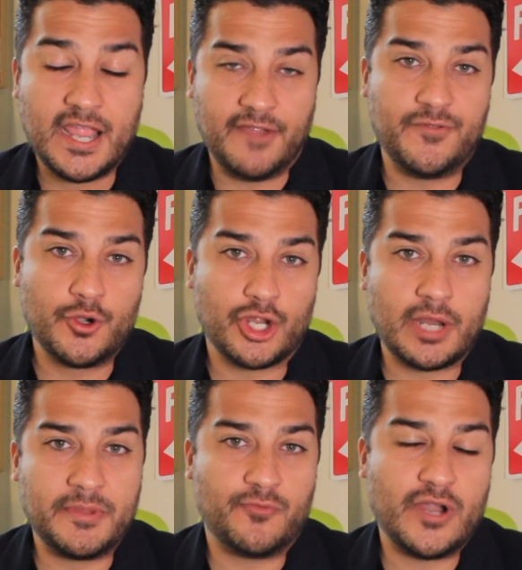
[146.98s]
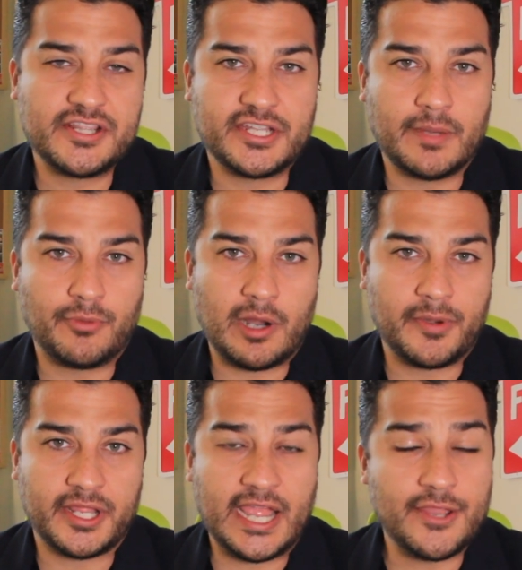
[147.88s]
If you're going to be renting a
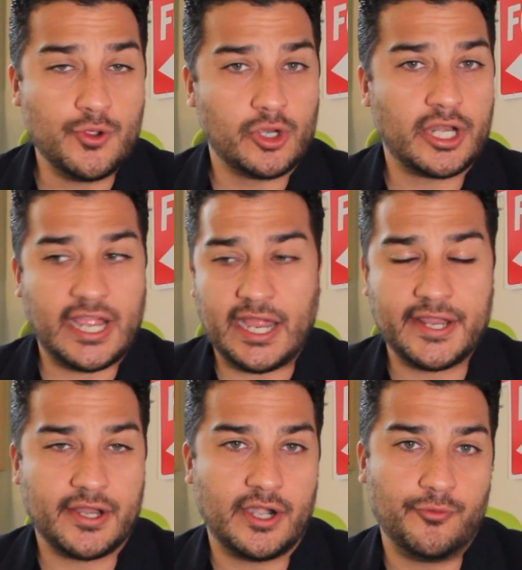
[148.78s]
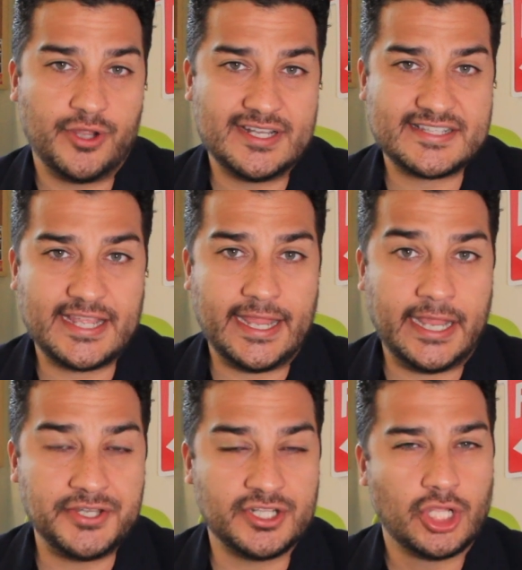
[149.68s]
property and you're going to hire a real estate
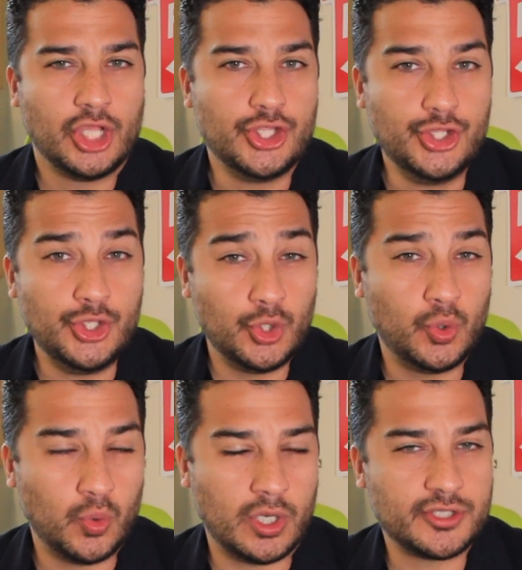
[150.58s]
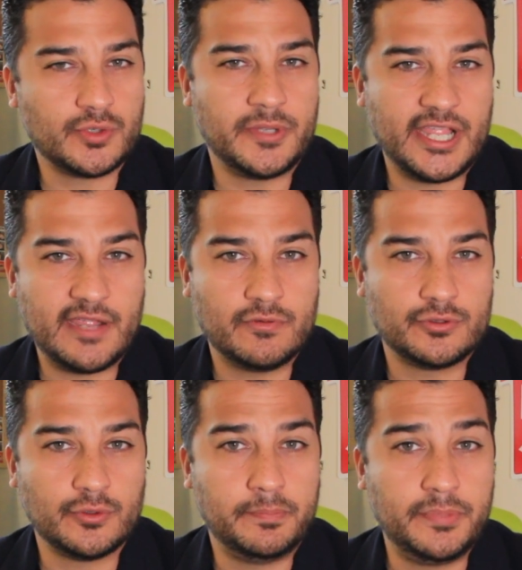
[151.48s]
agent, you want to be
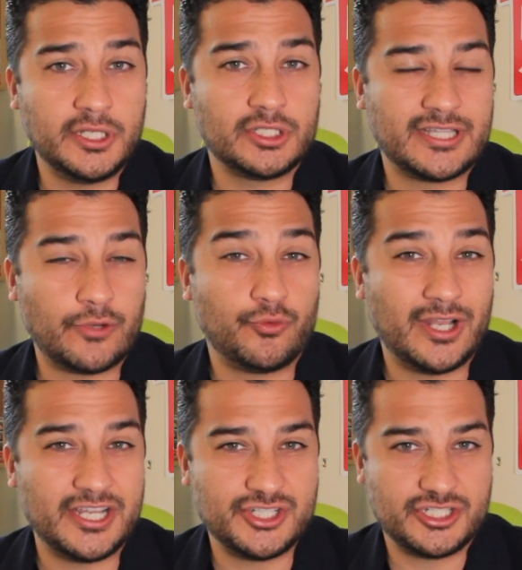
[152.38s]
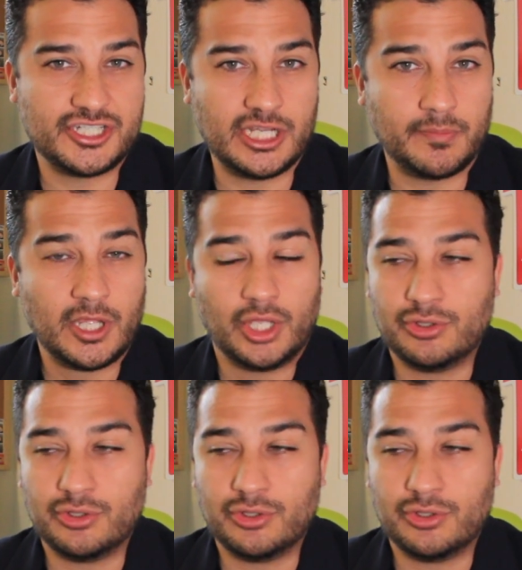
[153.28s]
able to build that relationship.